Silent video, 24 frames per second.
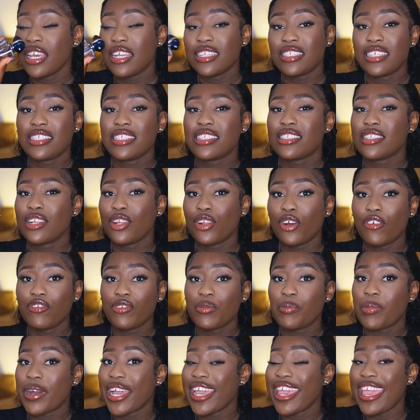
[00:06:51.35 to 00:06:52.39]
This is
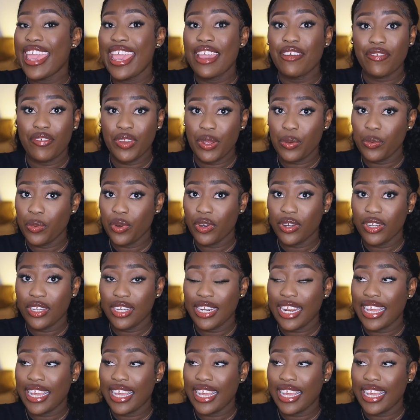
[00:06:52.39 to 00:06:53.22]
loved by everyone.